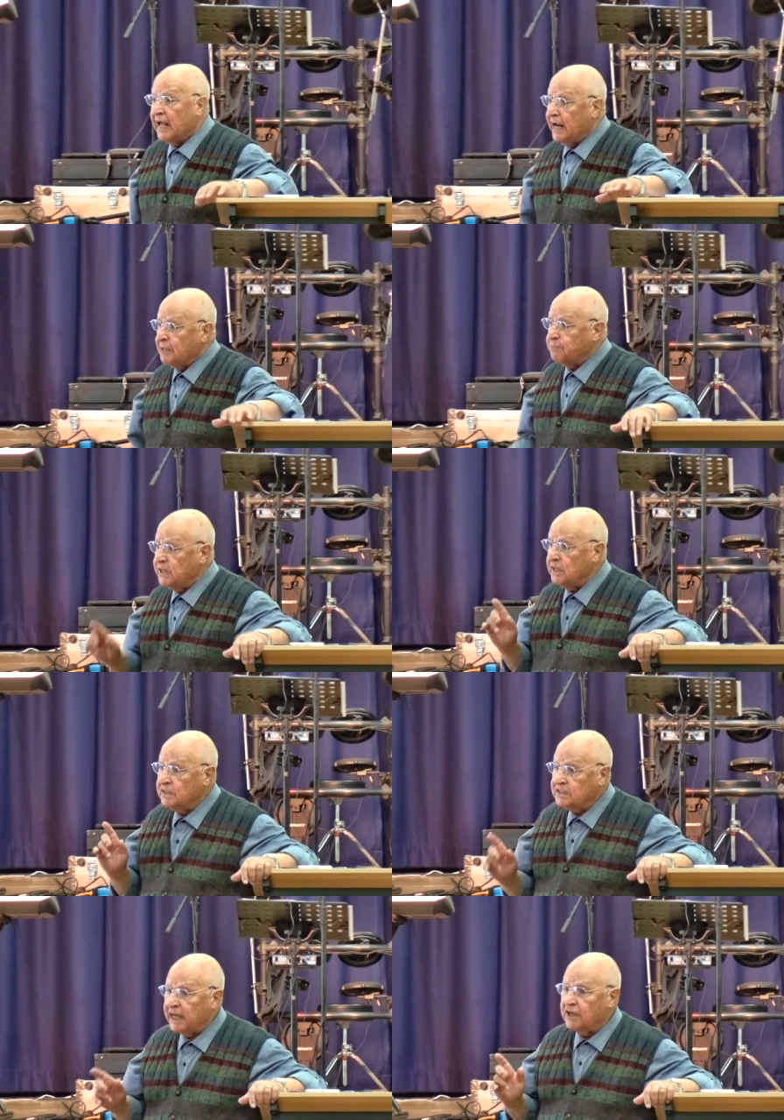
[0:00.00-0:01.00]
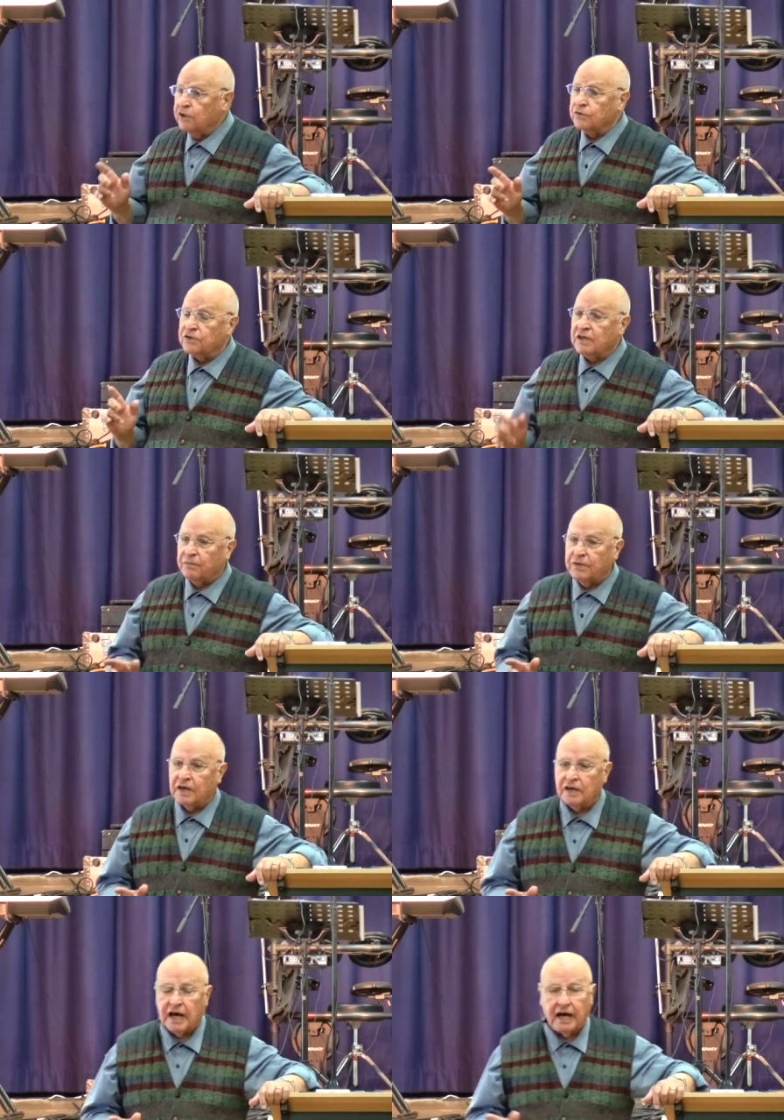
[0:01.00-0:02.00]
Let me tell you
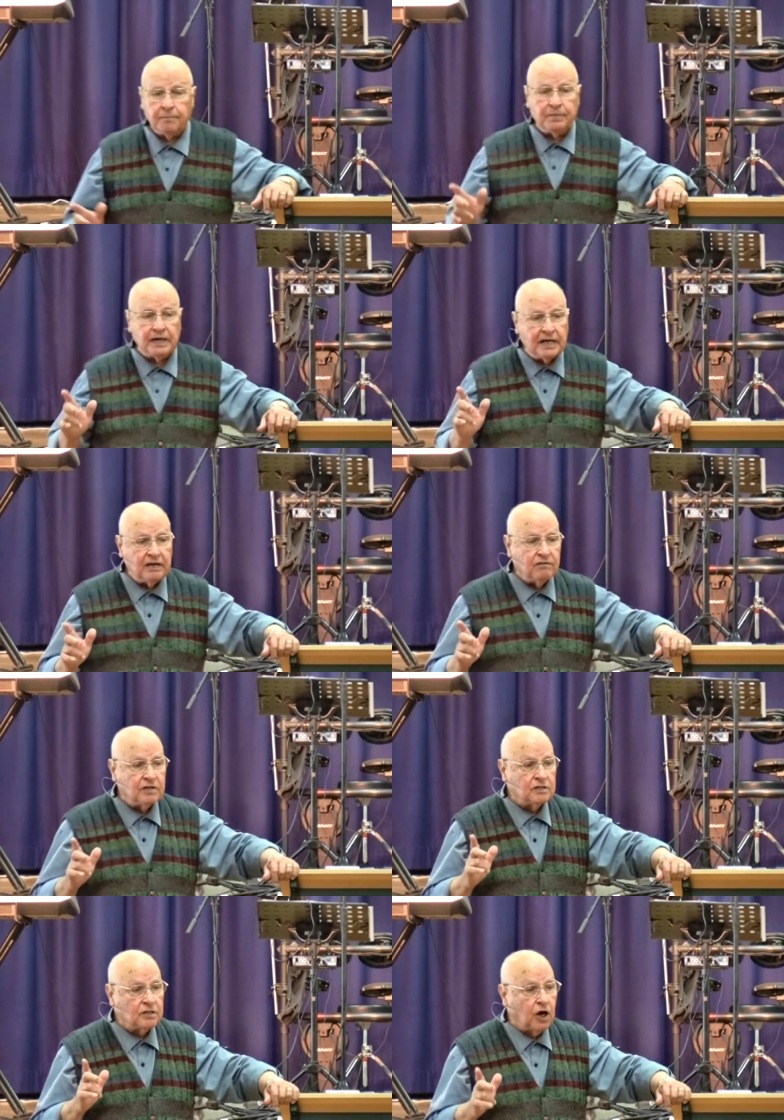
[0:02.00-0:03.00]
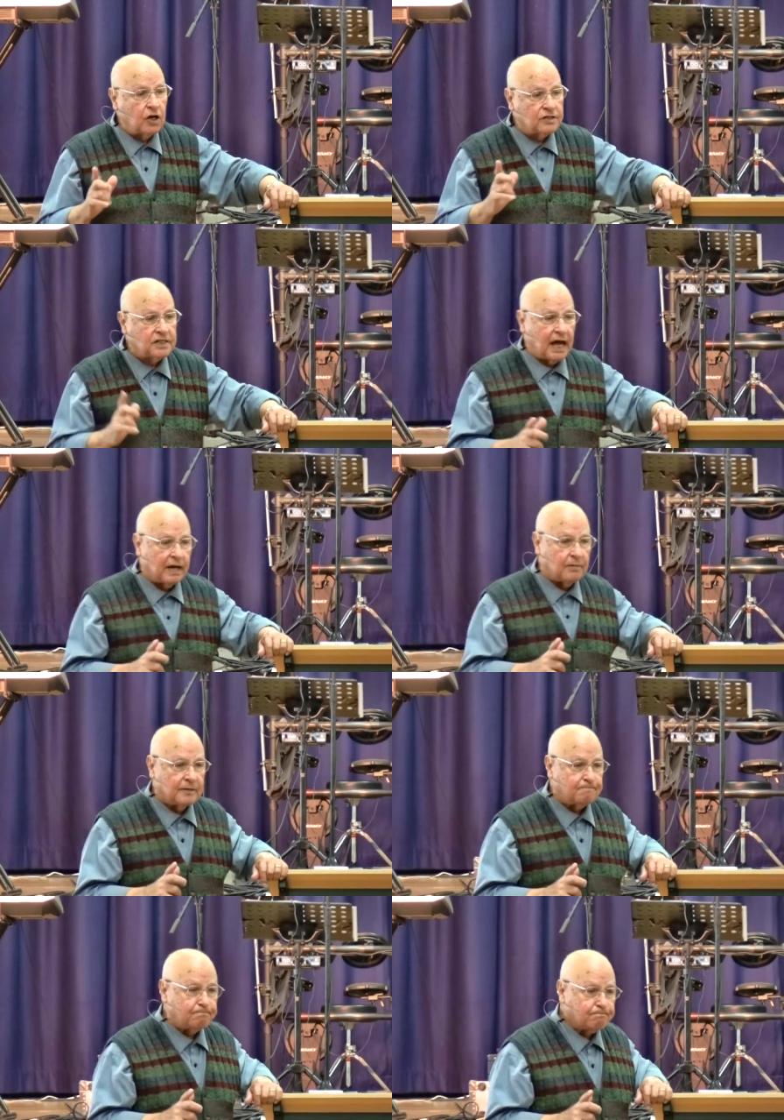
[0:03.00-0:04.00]
something. I believe in God's
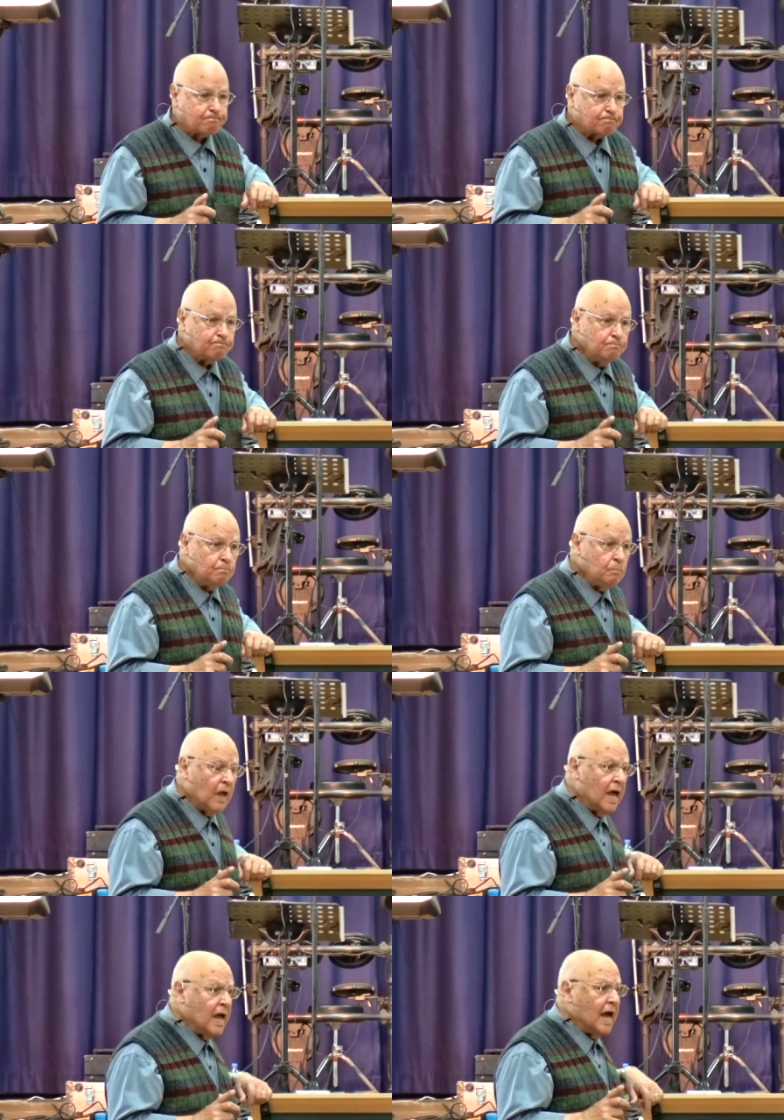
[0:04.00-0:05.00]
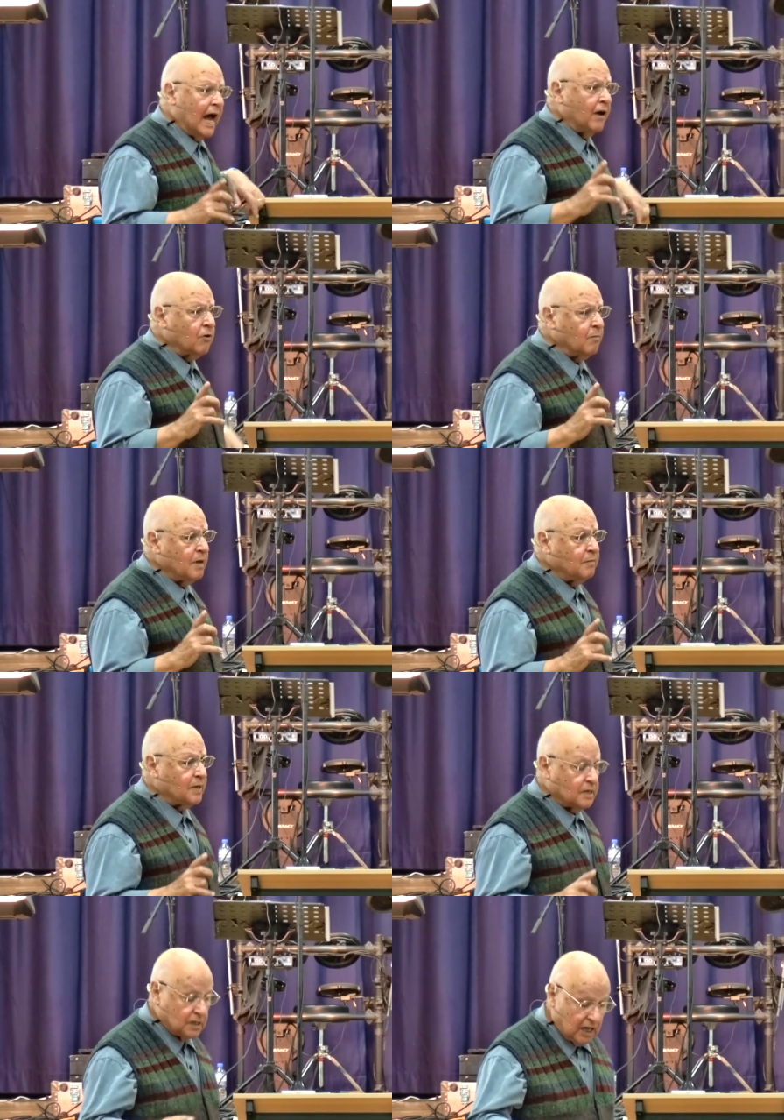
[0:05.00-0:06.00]
timing. I
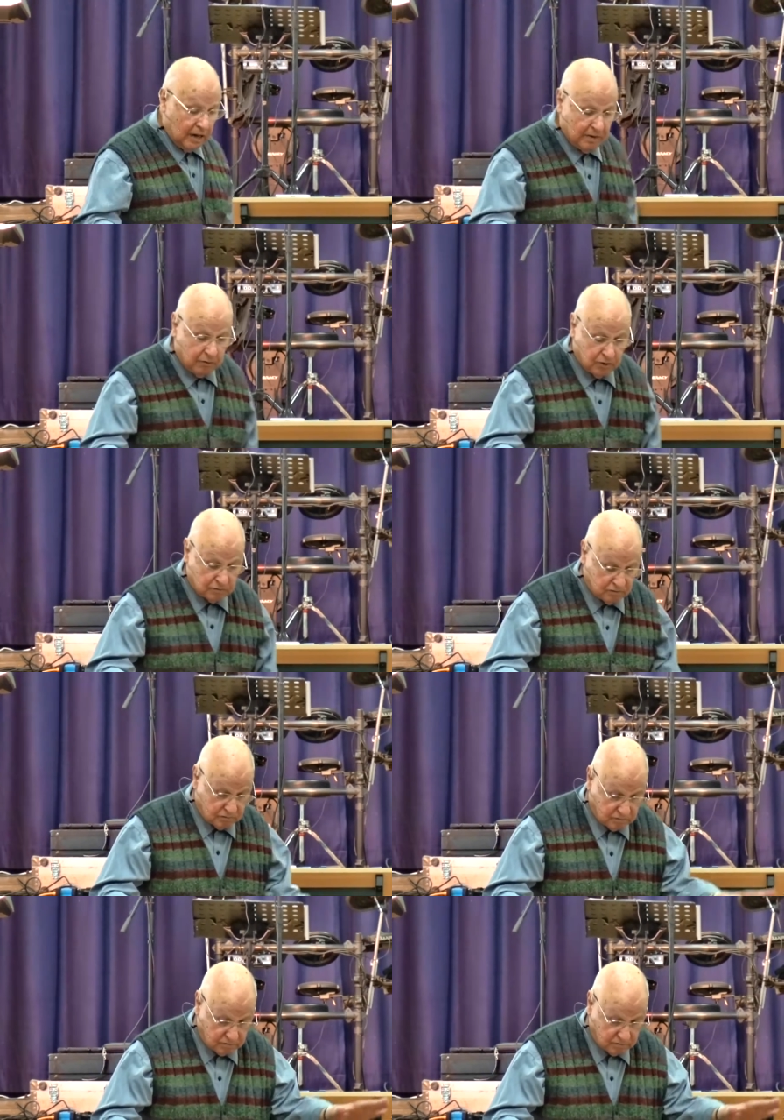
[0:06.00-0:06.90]
remember the time I was,